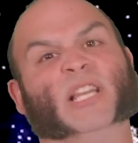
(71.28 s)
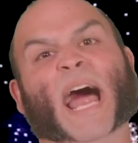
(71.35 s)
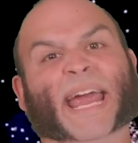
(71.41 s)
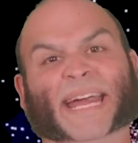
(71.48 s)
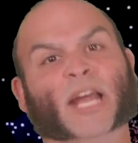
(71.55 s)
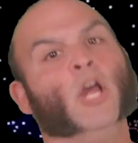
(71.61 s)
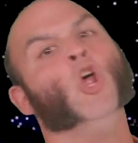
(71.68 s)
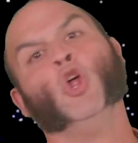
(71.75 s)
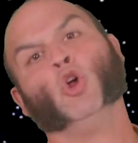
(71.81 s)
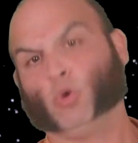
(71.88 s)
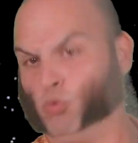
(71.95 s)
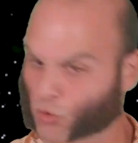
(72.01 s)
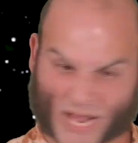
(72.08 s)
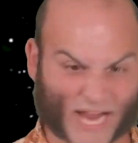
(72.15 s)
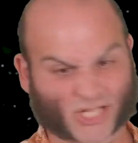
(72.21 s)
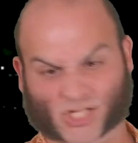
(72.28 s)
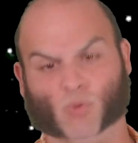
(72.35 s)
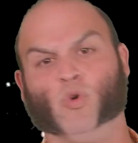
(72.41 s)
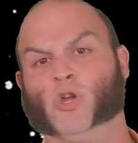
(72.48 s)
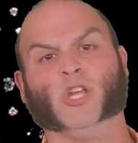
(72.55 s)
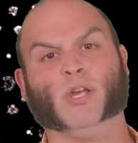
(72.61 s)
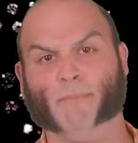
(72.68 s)
like,
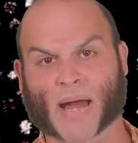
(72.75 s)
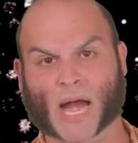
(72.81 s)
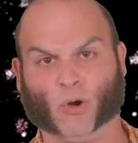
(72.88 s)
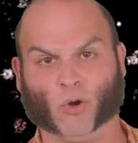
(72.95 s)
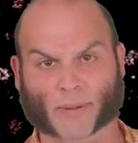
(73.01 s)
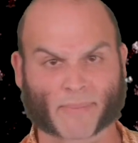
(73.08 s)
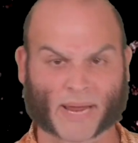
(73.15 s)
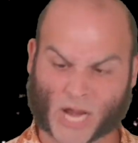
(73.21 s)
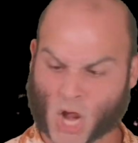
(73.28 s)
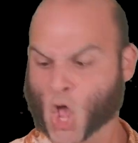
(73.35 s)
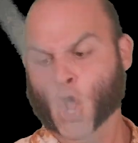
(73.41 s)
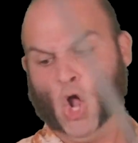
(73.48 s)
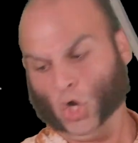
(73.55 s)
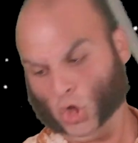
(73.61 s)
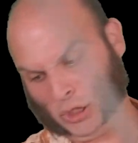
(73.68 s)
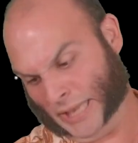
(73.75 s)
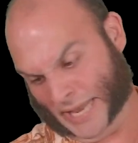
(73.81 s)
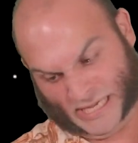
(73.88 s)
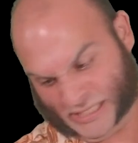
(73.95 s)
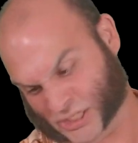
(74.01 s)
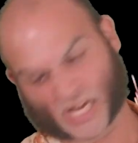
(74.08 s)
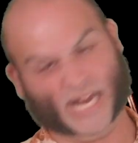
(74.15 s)
Linda, will you marry me?
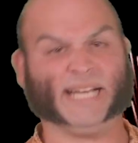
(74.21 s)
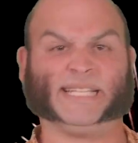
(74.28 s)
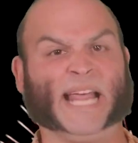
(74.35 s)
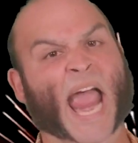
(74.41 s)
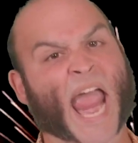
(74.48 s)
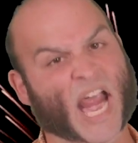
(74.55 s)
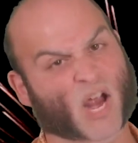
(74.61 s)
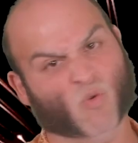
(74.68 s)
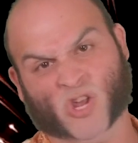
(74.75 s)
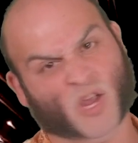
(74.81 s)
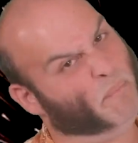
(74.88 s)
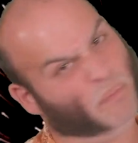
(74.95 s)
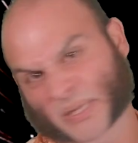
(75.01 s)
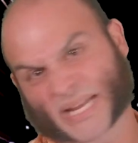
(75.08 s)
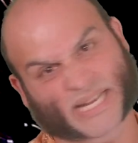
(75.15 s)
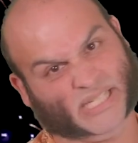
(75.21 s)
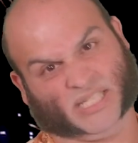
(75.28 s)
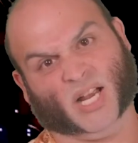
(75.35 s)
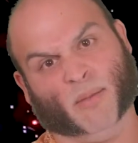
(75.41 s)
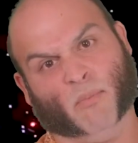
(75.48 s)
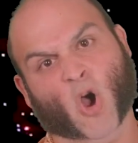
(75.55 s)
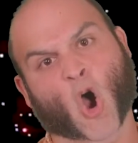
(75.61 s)
Linda, it's Hank, will you please
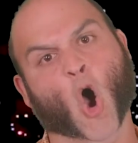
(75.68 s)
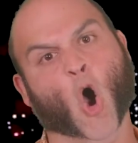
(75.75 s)
come